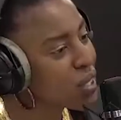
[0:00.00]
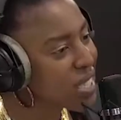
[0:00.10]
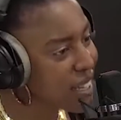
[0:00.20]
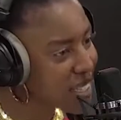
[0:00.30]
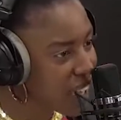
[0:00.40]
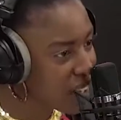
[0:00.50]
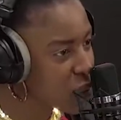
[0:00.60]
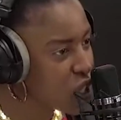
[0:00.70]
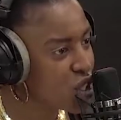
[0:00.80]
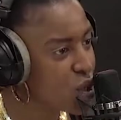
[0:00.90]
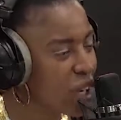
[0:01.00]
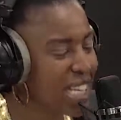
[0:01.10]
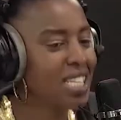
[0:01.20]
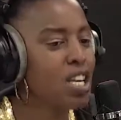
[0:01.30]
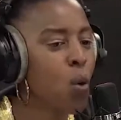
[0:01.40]
Center, which is
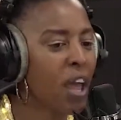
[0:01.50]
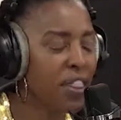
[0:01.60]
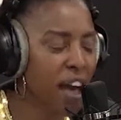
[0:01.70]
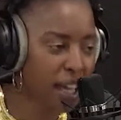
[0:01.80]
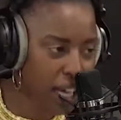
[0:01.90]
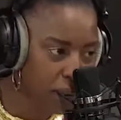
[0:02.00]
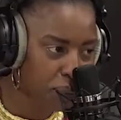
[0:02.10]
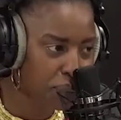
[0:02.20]
located in Waithaka.